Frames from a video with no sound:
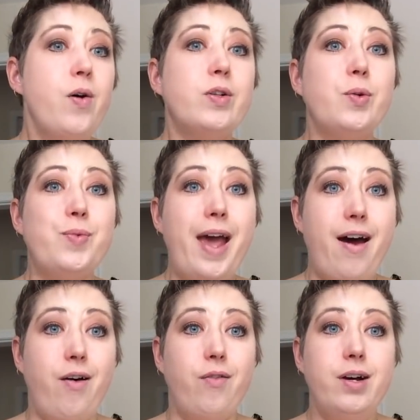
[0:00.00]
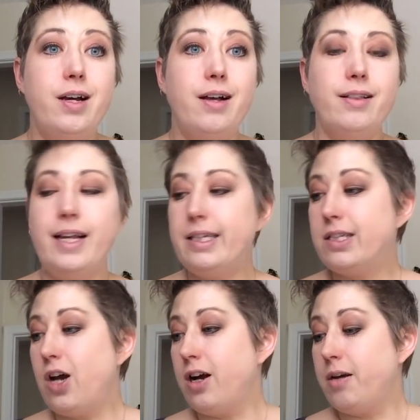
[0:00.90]
So now, let's
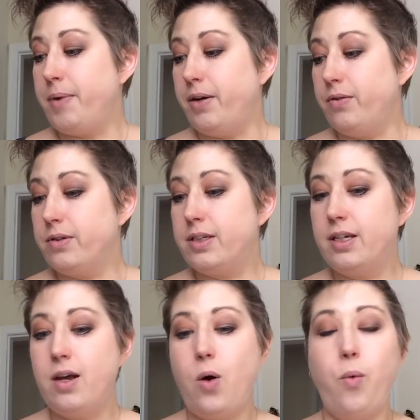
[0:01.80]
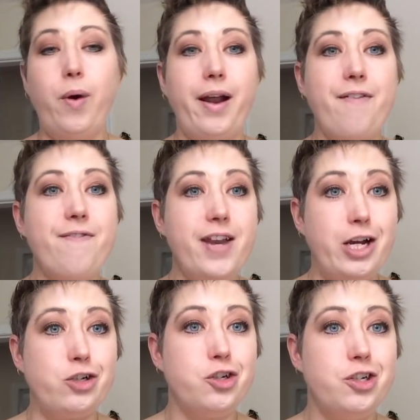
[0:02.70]
talk about what I
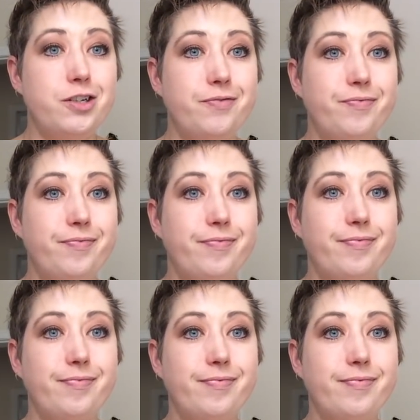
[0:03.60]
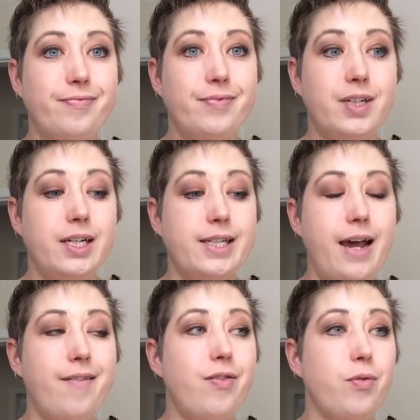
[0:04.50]
finished. Because I
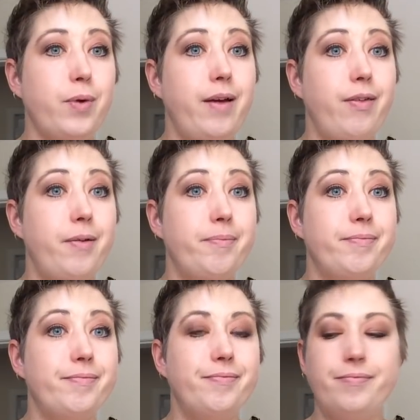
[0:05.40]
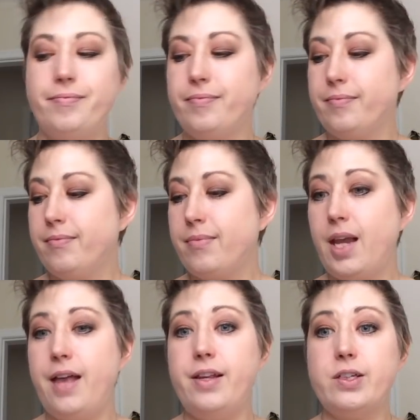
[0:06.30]
have 3 of them.
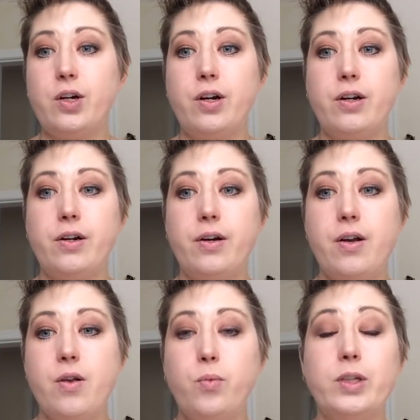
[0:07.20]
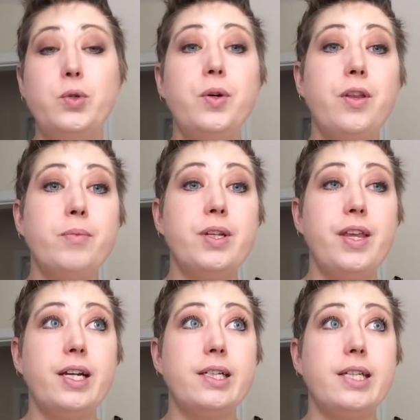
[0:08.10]
And these are, 2 of them are
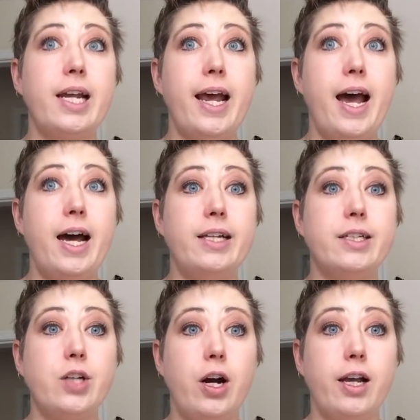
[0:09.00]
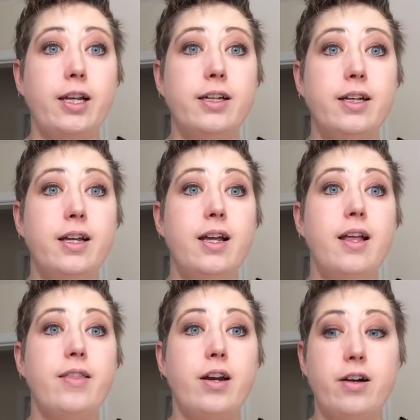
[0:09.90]
things that I had started
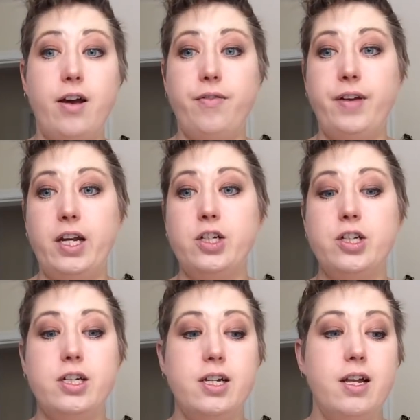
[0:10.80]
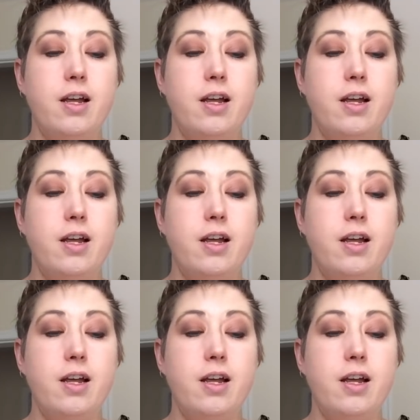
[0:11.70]
that are now finished.